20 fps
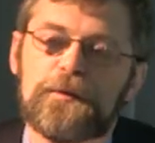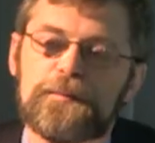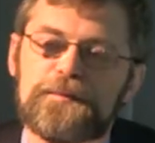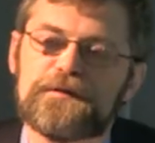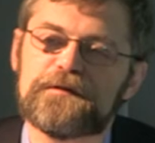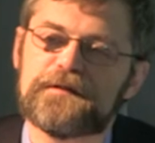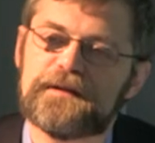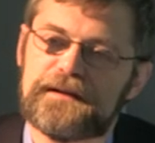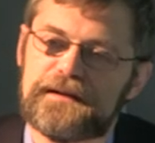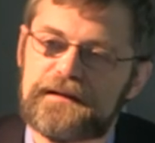
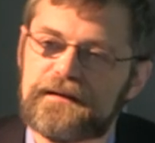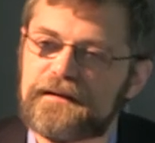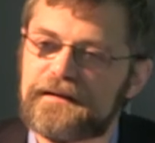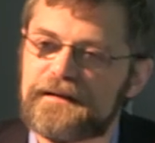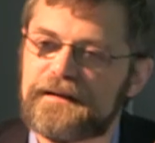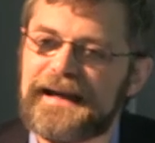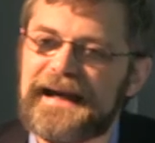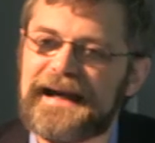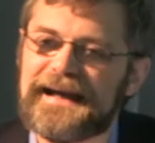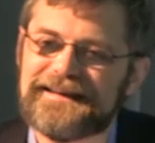Obviously,
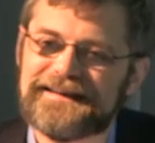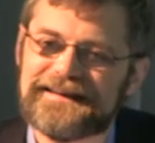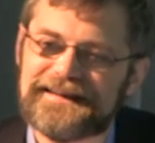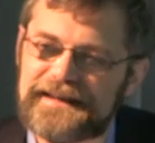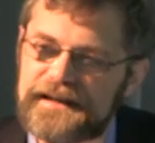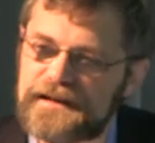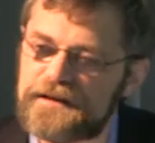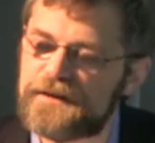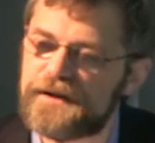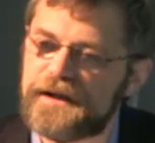at
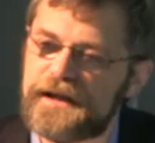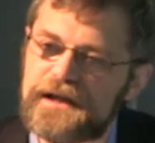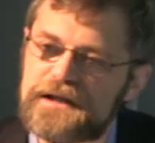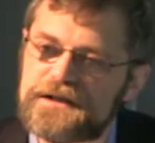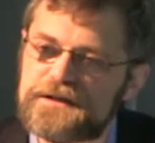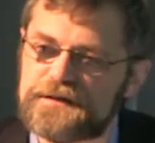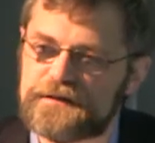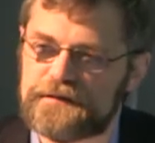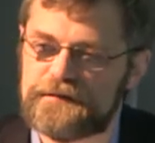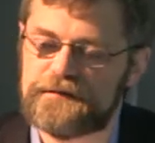later
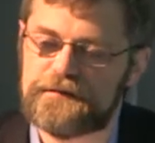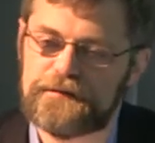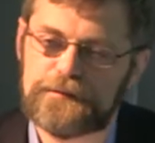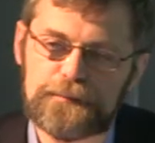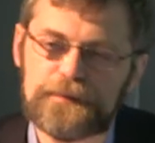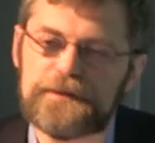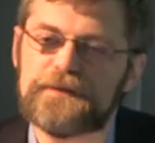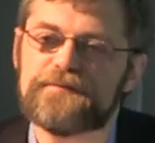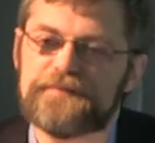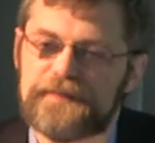ages,
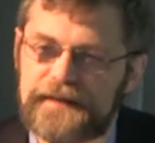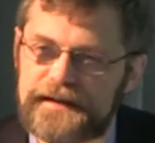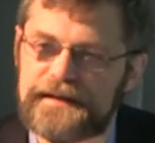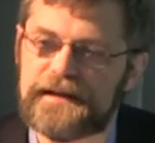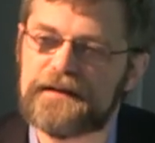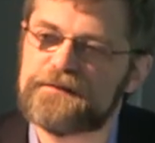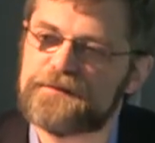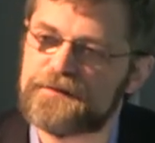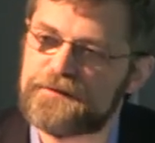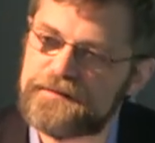you will
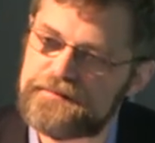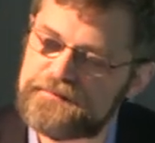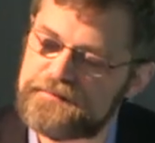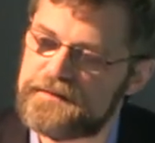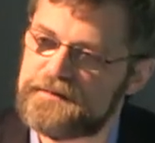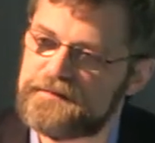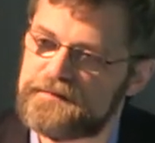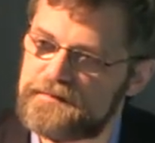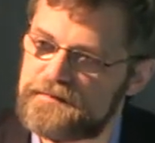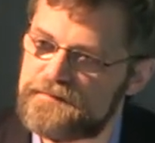find also
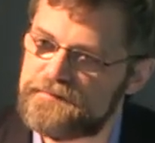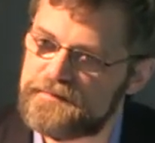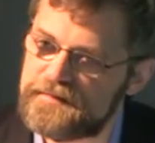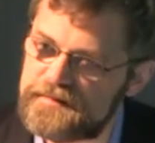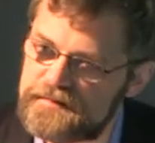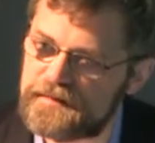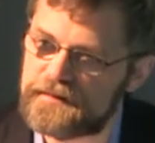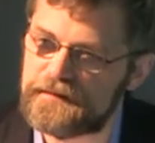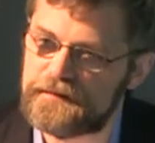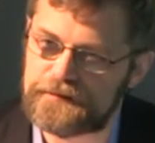differences in
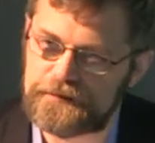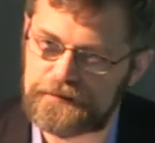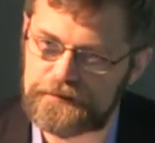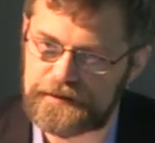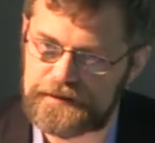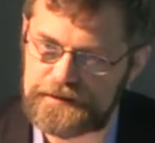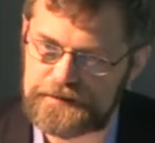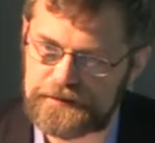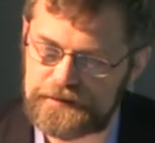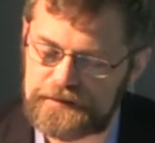physical
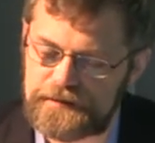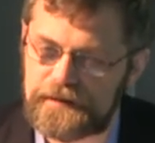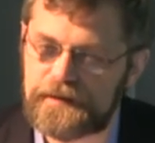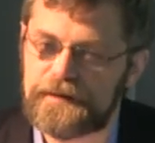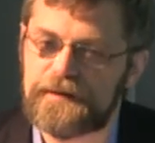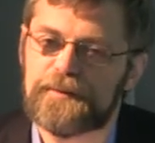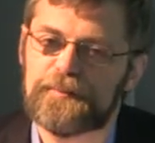cognition,